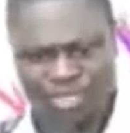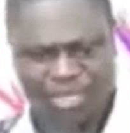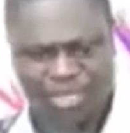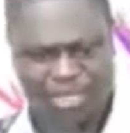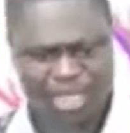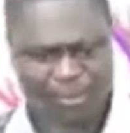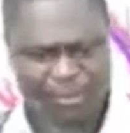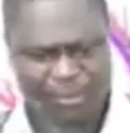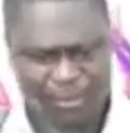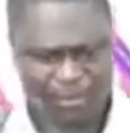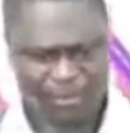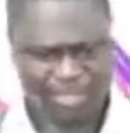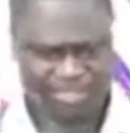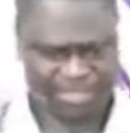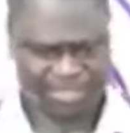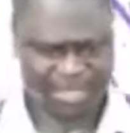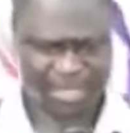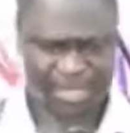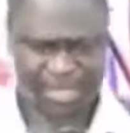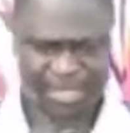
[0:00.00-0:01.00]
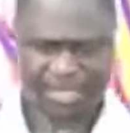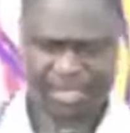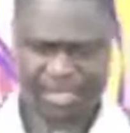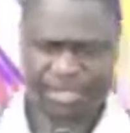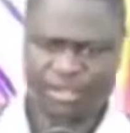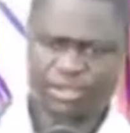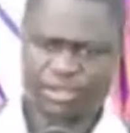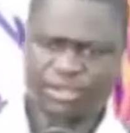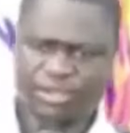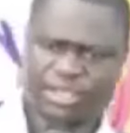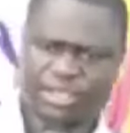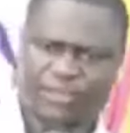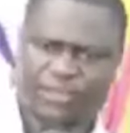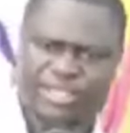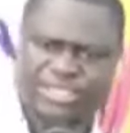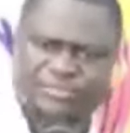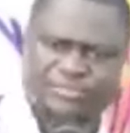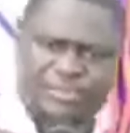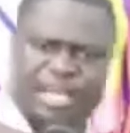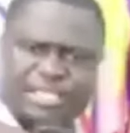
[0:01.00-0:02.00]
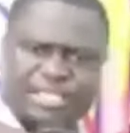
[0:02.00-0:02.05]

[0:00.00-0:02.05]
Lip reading: Now me say, you bet me a